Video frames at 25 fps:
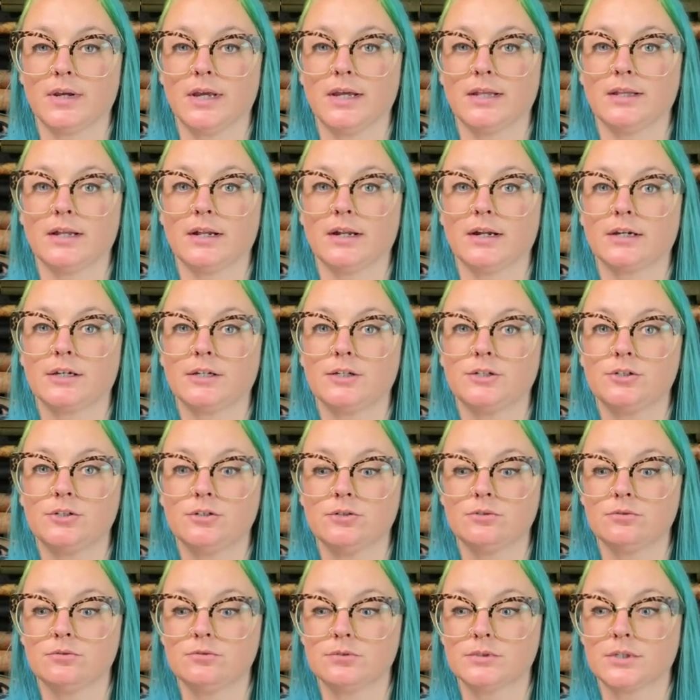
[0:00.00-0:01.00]
and that I could
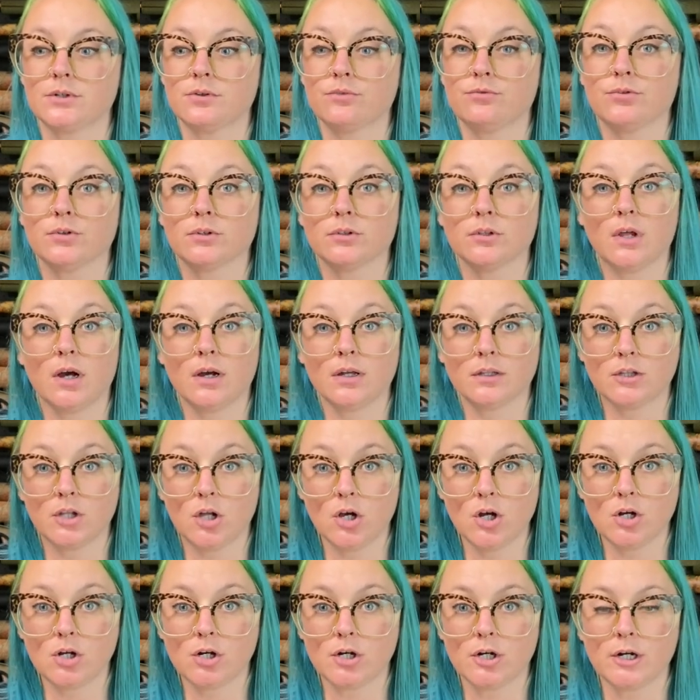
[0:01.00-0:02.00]
use for a lot
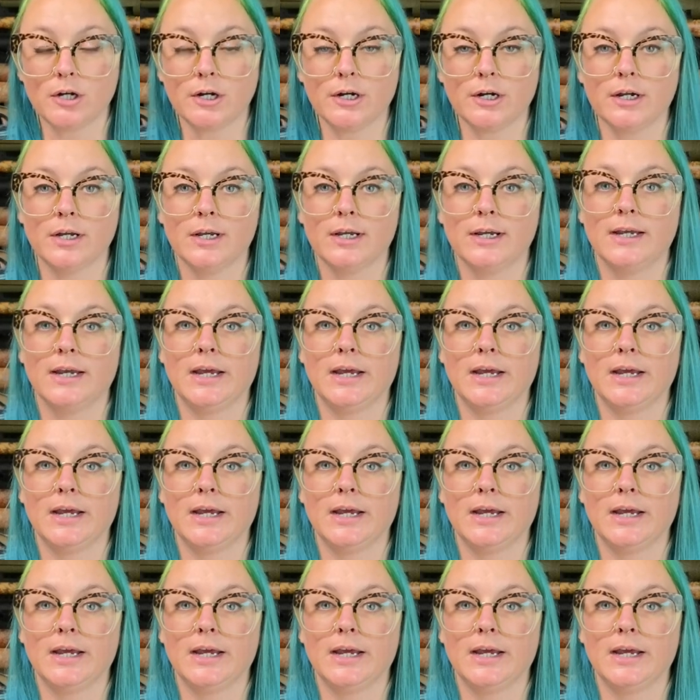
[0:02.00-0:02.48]
longer